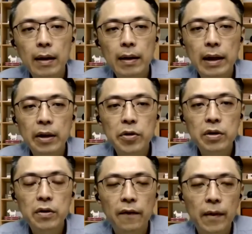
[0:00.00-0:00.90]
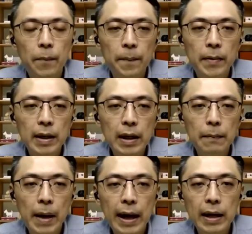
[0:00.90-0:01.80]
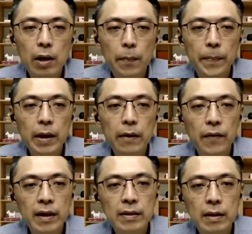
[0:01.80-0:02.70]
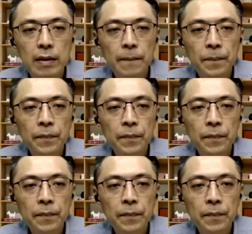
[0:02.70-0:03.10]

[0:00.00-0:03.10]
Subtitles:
the interest of the property buyer or property investor.